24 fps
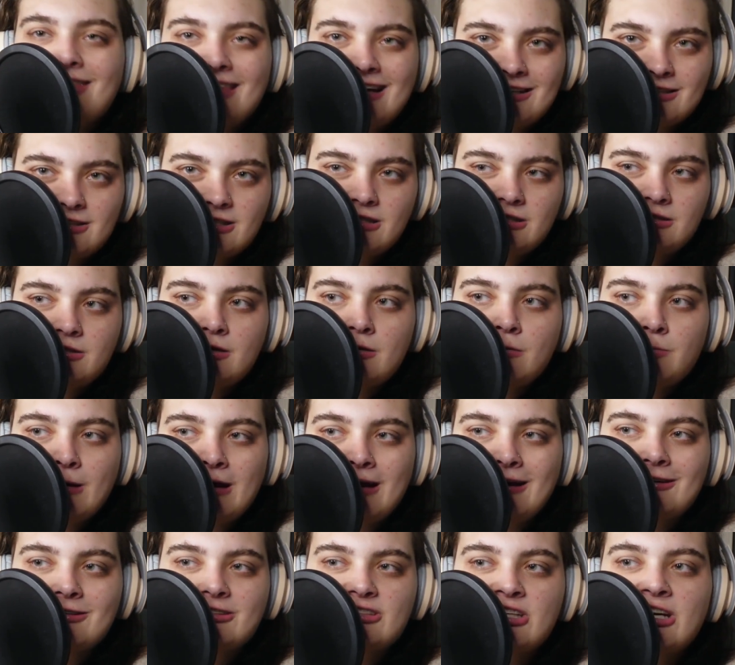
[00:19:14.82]
thinks she's too
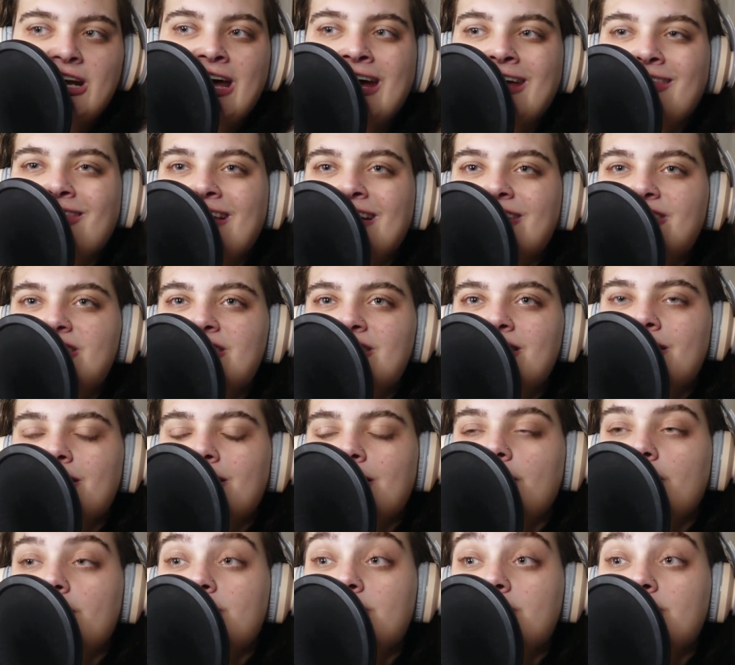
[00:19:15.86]
patient. I think she's a little